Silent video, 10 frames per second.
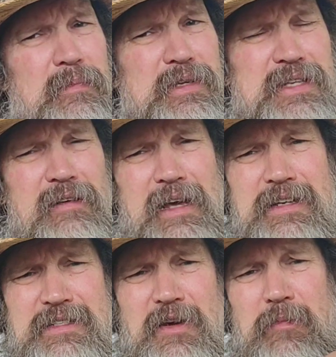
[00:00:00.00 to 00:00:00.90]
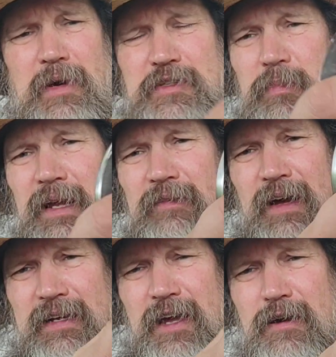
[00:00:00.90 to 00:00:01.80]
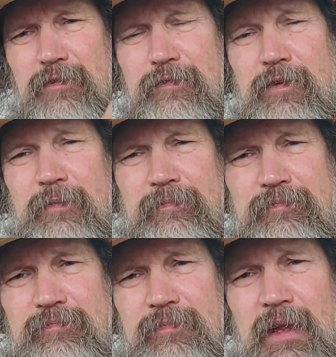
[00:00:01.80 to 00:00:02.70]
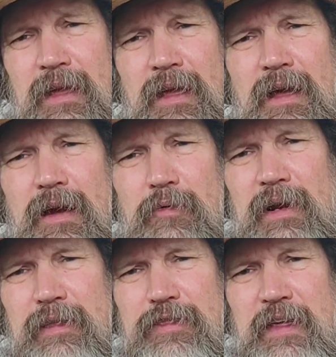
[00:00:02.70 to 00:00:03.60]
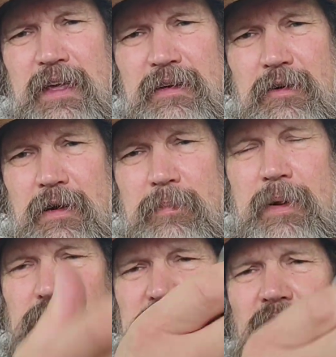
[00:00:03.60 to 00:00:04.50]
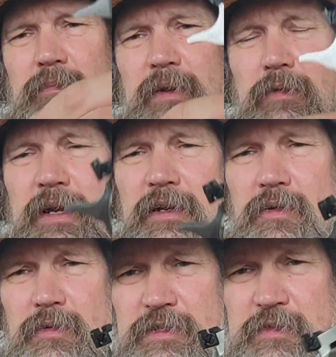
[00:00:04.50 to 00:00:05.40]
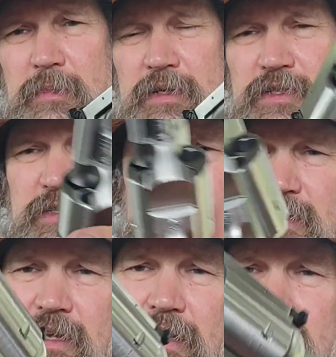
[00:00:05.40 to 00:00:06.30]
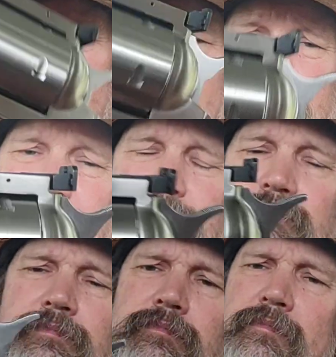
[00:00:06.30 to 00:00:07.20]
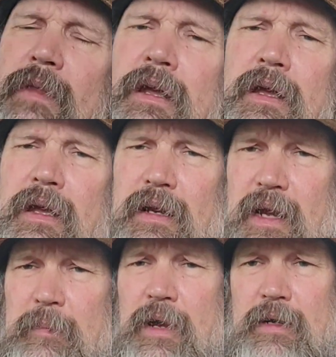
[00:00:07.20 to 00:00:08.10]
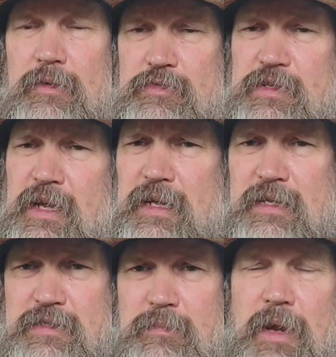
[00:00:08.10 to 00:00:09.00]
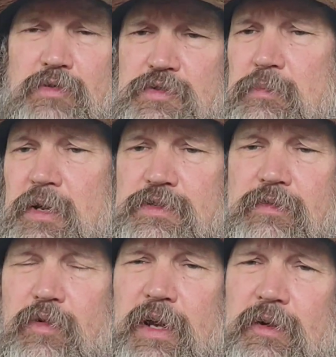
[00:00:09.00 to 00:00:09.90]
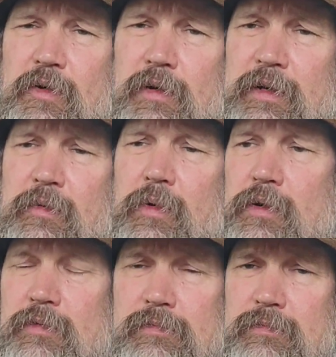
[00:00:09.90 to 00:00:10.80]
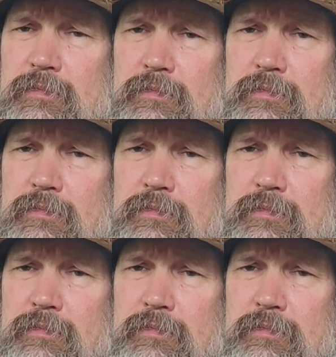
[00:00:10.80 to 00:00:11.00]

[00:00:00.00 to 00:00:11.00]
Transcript: But y'all, I just don't much believe I care for a really thin grip on something that recoils as much as this does. Now, I'm not going to say it's the most abusive recoil in the world,